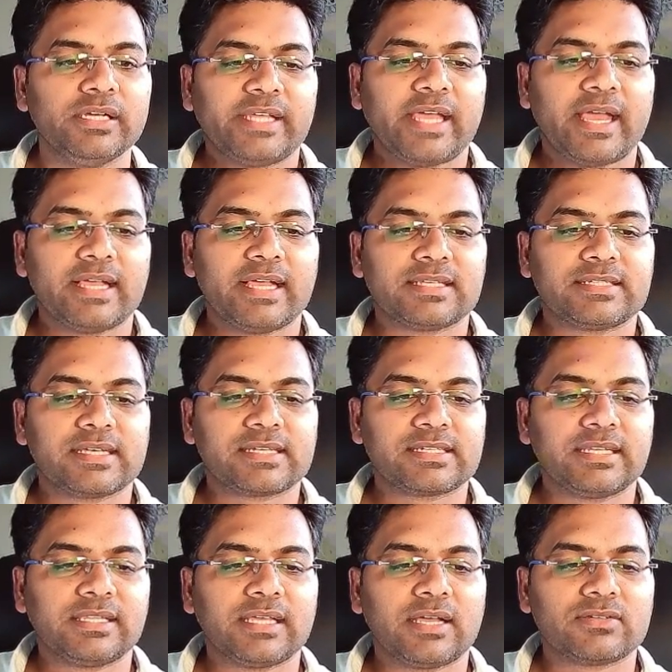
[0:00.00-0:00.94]
It has
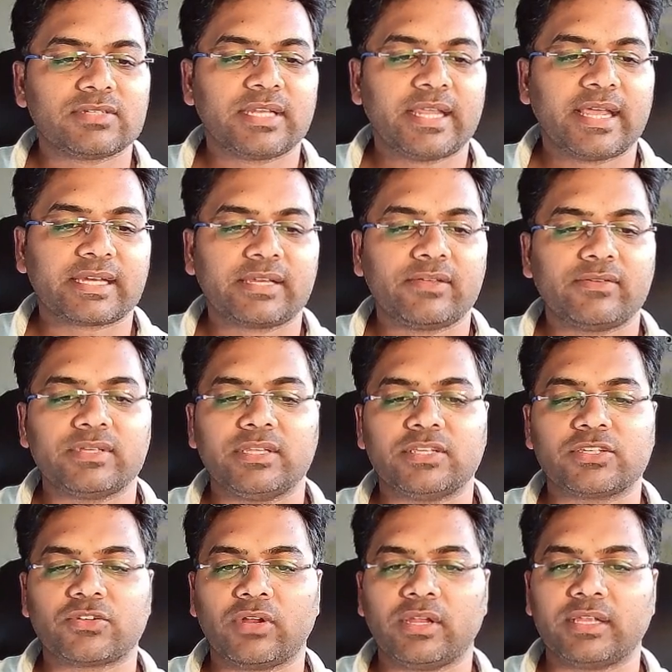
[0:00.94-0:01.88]
60,000 active
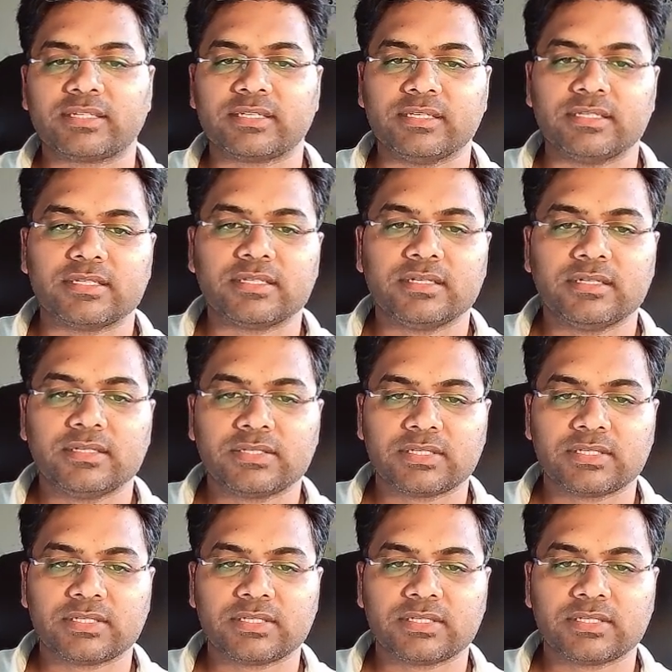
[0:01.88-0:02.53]
installations.